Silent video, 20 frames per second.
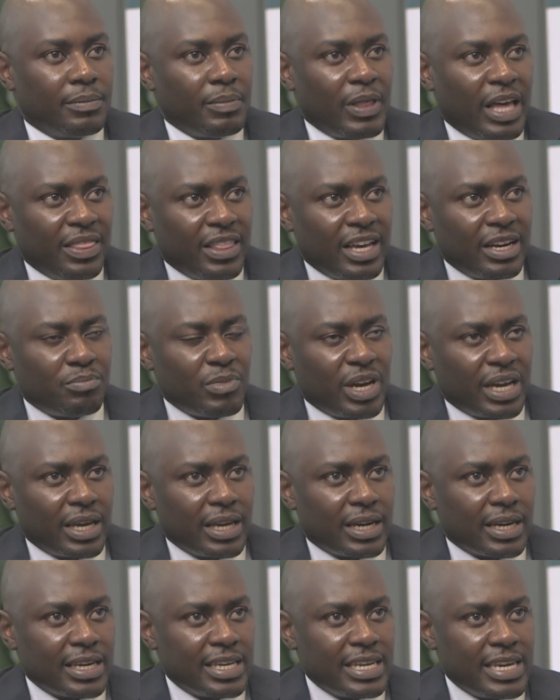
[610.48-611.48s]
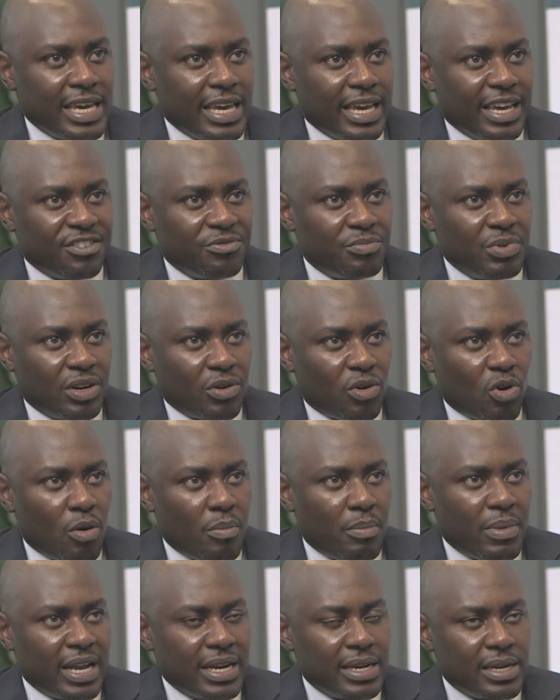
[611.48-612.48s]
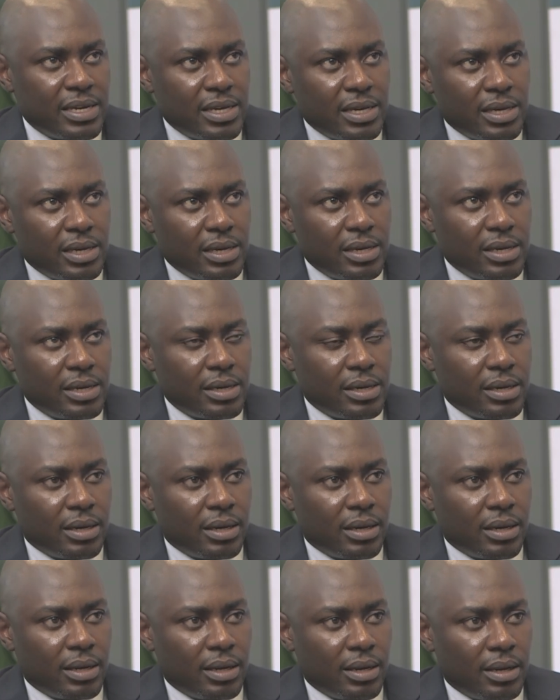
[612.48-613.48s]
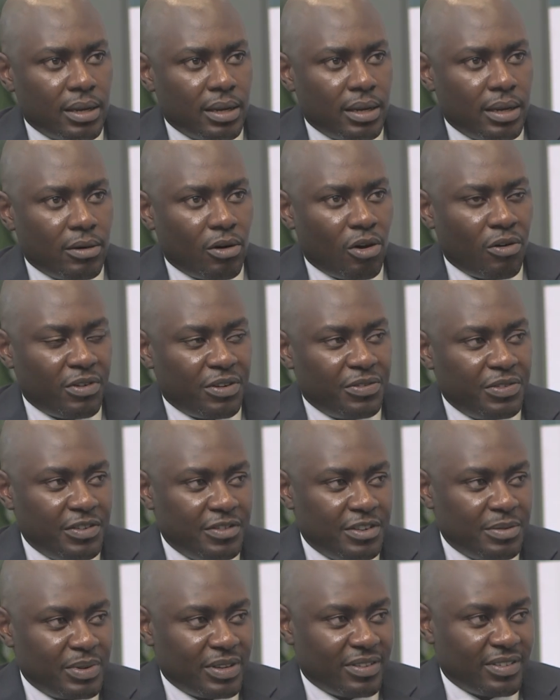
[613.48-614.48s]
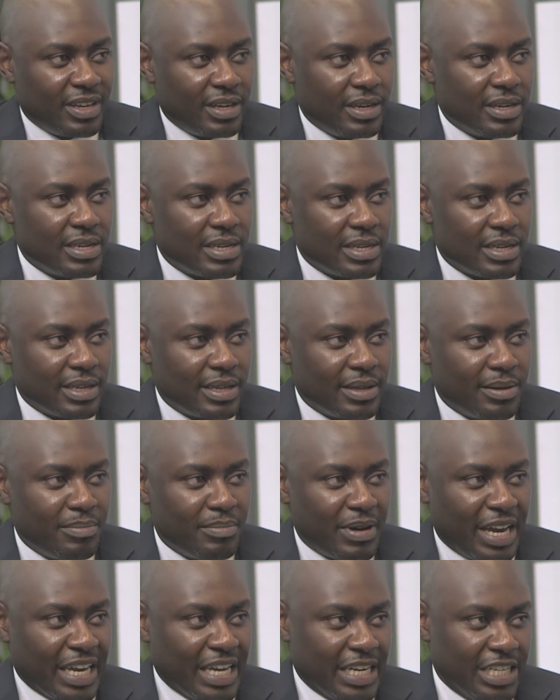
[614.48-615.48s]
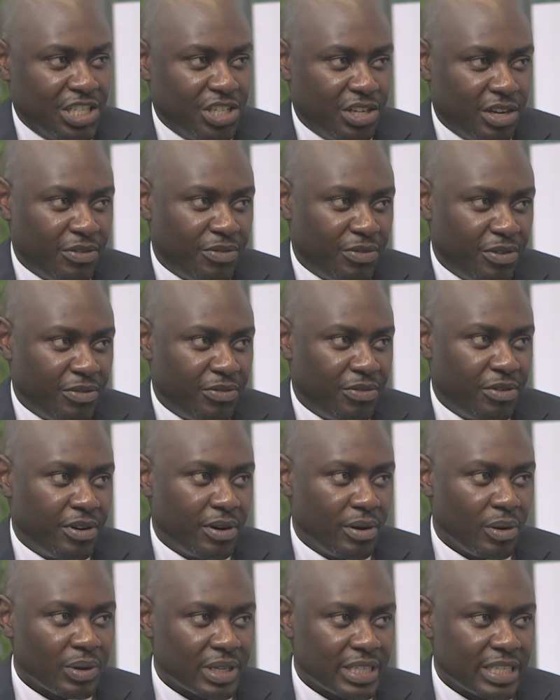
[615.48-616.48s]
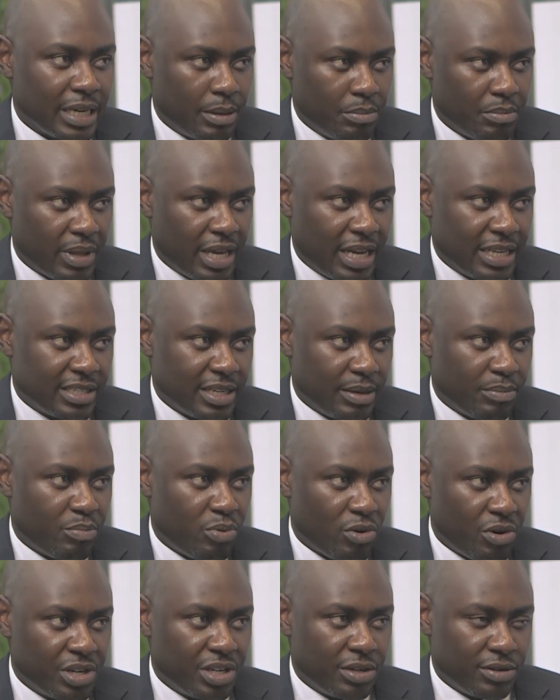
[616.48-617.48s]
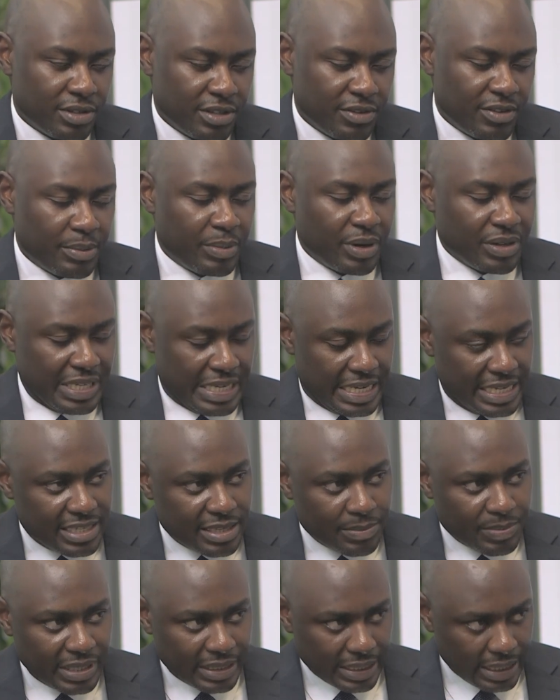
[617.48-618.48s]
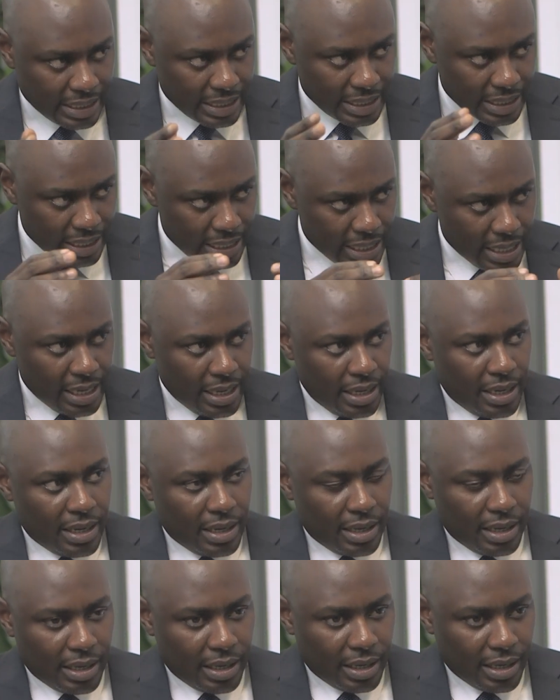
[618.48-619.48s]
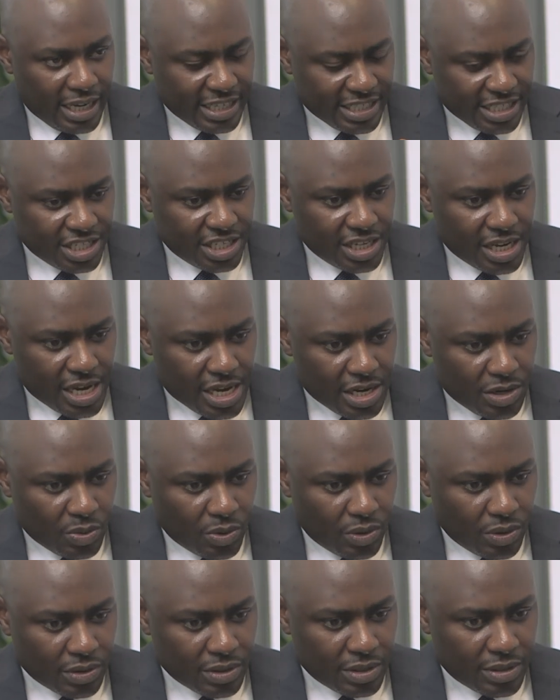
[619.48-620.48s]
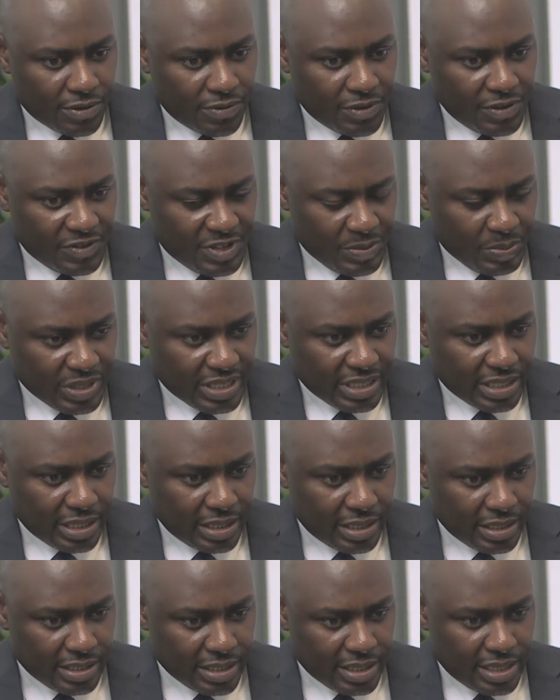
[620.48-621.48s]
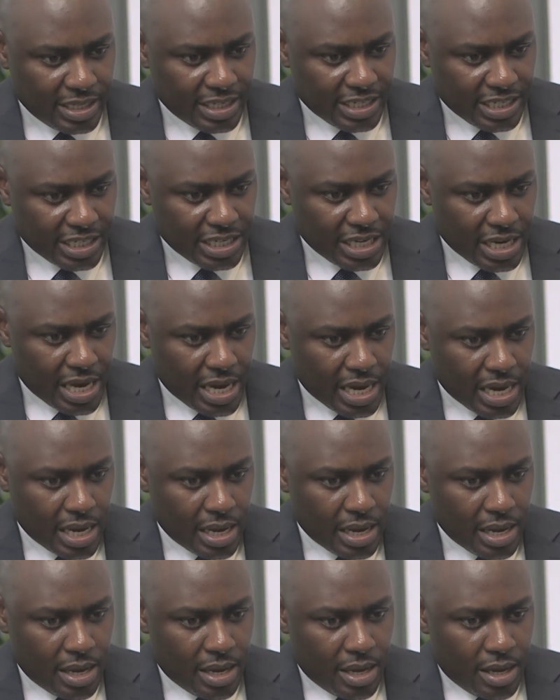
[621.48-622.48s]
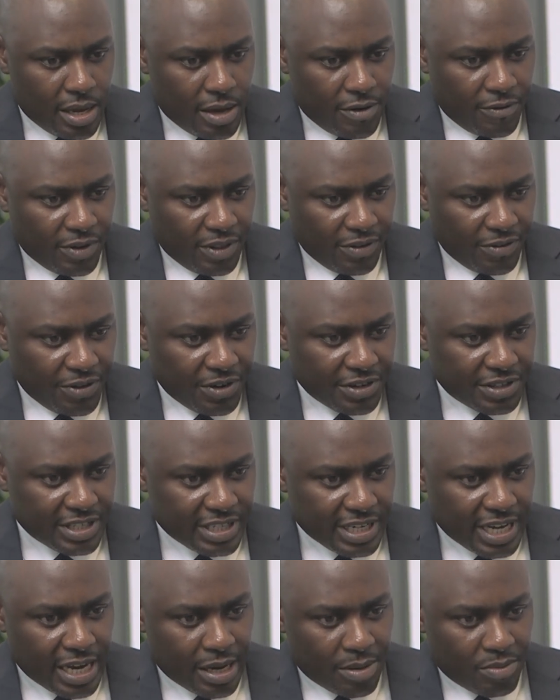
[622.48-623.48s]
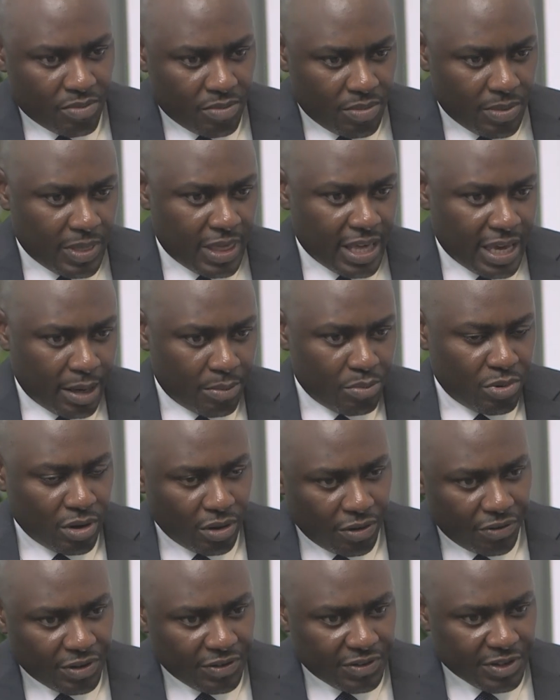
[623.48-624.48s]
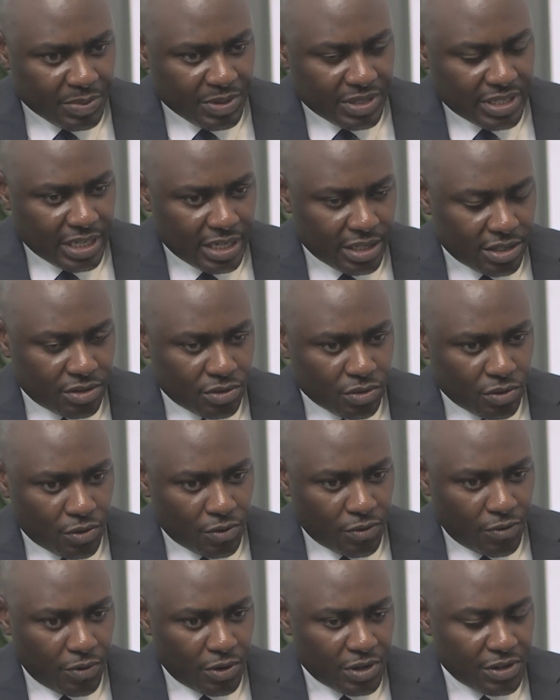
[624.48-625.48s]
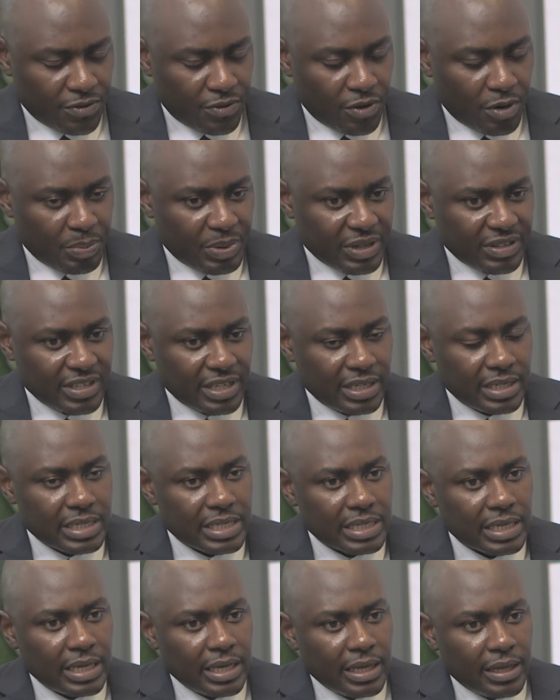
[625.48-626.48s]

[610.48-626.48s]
And that market leader has been commanding over 50% market share for a very long time. At some point, it was in about 60%. Last year, it was 50%. This year, for the first time, they are below 50% to 44%.